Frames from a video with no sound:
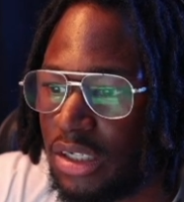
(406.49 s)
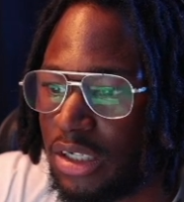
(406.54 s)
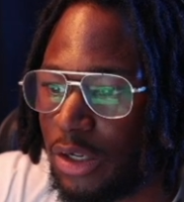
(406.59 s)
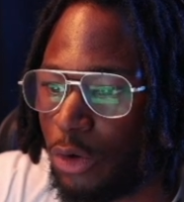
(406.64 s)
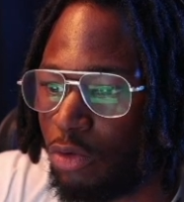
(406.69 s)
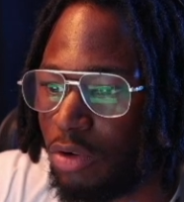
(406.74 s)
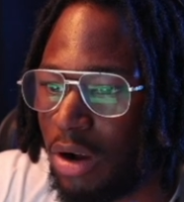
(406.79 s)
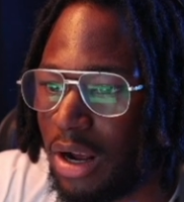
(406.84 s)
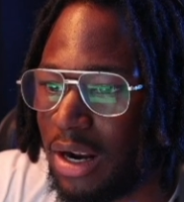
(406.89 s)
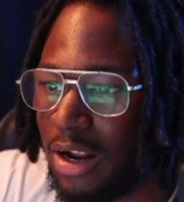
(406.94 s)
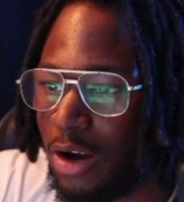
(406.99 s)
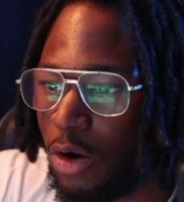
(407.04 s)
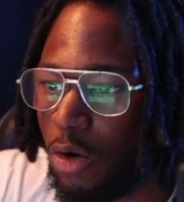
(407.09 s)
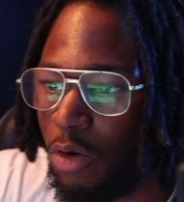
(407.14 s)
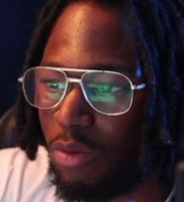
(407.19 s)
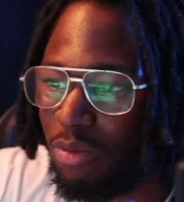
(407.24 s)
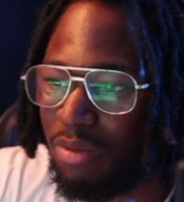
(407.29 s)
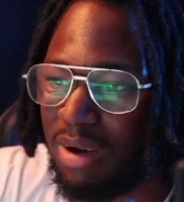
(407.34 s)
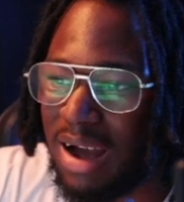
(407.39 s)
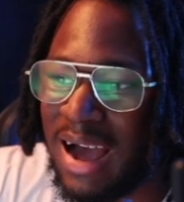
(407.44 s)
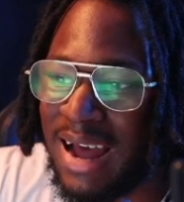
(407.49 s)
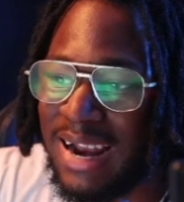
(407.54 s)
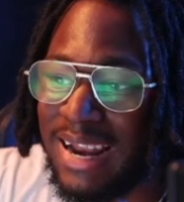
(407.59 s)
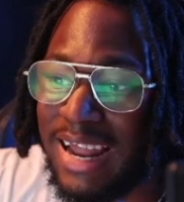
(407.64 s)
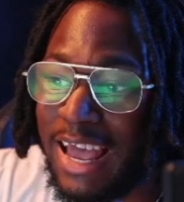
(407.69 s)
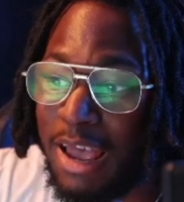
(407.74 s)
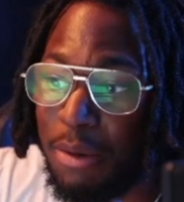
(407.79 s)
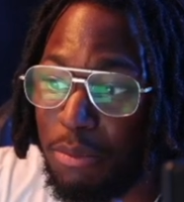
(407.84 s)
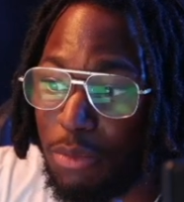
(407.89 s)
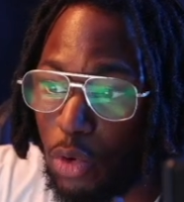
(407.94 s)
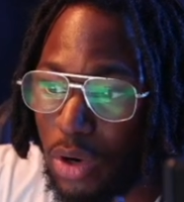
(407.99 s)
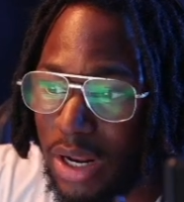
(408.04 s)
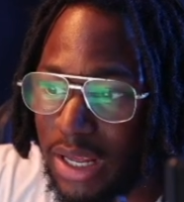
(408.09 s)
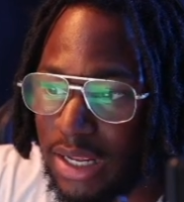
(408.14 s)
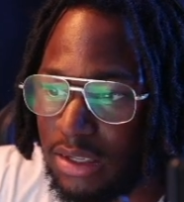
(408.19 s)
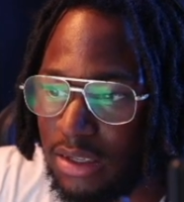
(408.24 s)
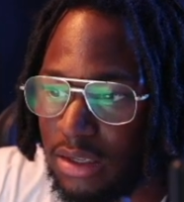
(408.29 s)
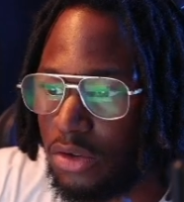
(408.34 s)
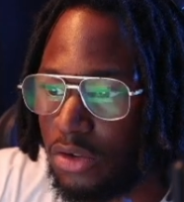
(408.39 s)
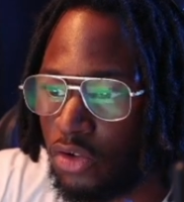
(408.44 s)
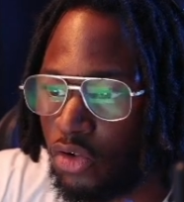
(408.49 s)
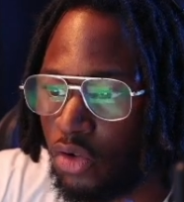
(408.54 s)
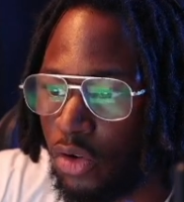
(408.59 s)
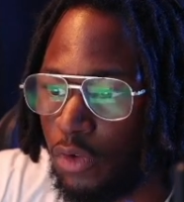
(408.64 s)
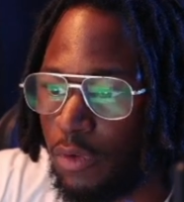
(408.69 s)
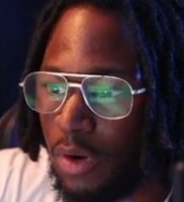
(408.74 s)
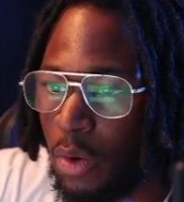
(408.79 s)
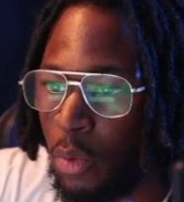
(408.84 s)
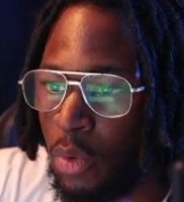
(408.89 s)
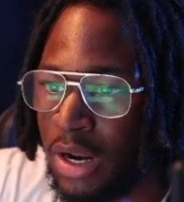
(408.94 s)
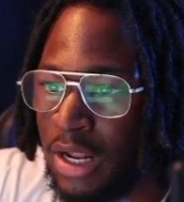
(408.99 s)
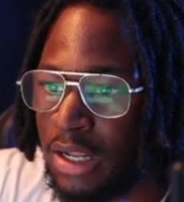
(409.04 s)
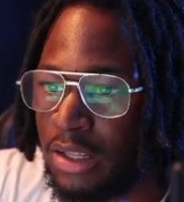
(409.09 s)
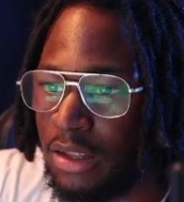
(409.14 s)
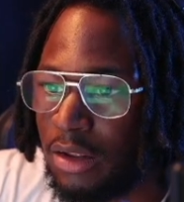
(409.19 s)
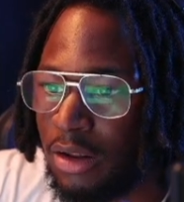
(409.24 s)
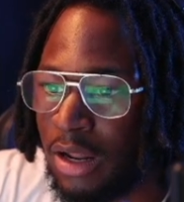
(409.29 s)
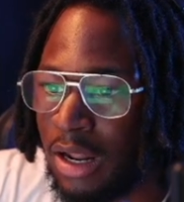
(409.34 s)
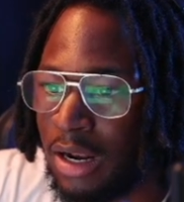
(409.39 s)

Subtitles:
right now and emulate it. So if I want it to, like, let